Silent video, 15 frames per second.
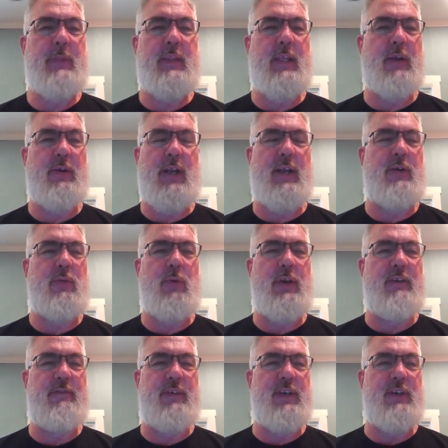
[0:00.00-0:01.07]
they're not going
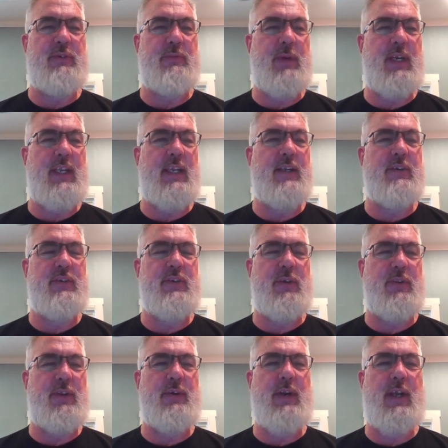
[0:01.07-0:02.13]
to finish reading it, and so
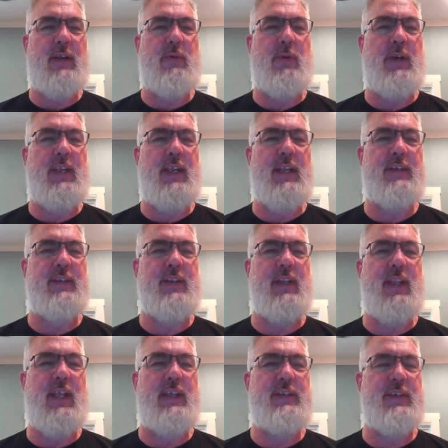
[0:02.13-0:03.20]
they're not going to get to the
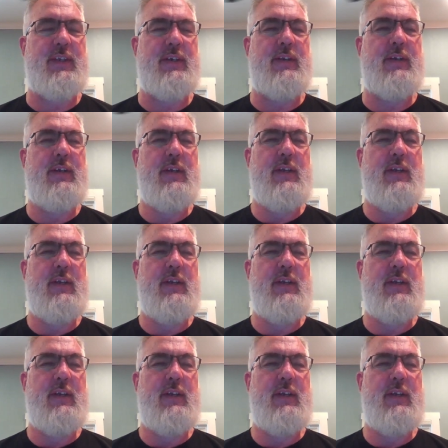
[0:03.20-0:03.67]
lesson,